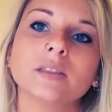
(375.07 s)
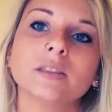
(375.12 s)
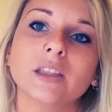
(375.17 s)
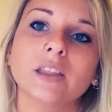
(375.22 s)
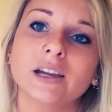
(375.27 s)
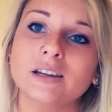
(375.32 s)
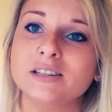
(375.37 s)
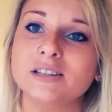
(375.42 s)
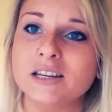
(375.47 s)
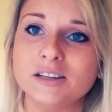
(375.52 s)

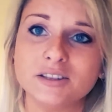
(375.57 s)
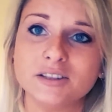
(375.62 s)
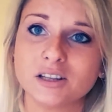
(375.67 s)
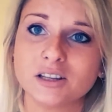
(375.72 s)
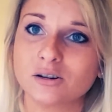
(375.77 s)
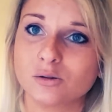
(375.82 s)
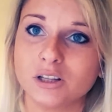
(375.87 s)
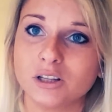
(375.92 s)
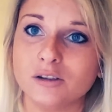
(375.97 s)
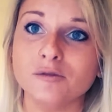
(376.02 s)
like teas that
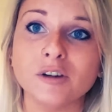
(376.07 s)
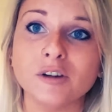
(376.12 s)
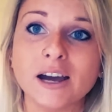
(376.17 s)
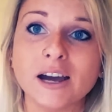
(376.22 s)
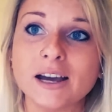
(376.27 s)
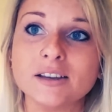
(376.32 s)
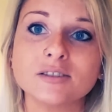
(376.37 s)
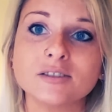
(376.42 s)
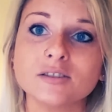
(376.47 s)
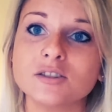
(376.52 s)
are really
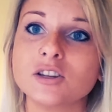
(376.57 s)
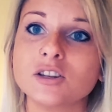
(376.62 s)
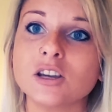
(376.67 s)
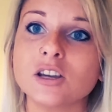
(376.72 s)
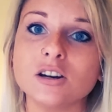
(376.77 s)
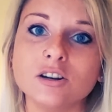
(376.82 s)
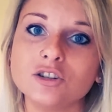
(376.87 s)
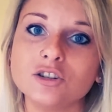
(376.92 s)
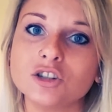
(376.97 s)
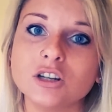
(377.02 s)
fast and
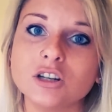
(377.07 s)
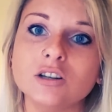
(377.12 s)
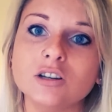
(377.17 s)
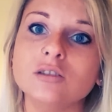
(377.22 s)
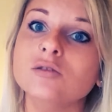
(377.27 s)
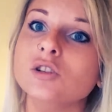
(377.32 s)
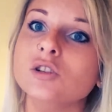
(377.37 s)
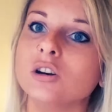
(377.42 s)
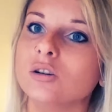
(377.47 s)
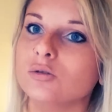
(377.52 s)
skittish,
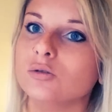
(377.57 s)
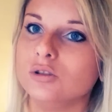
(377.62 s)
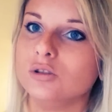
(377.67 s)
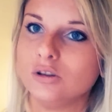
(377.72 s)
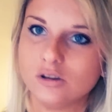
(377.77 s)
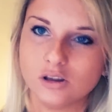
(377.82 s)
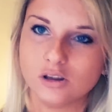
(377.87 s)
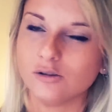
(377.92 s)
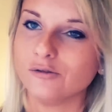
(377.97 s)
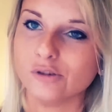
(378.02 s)
and
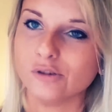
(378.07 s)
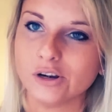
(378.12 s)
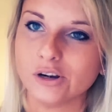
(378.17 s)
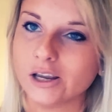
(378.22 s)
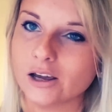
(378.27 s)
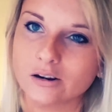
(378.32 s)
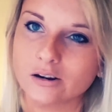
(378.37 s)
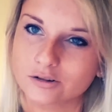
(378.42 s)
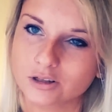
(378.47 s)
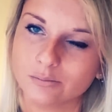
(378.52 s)
you freak
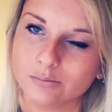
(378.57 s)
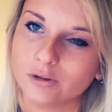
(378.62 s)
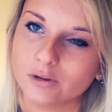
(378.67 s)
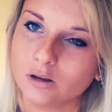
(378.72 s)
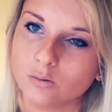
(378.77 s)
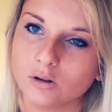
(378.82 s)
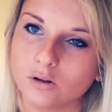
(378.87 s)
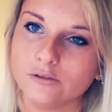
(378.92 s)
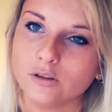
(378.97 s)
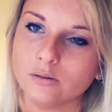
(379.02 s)
out or
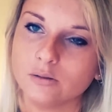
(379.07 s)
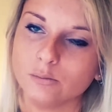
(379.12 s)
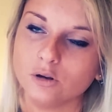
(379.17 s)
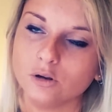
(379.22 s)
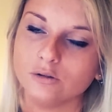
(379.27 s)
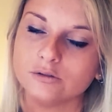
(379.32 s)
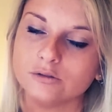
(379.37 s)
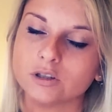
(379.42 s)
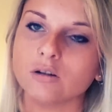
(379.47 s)
something if they move.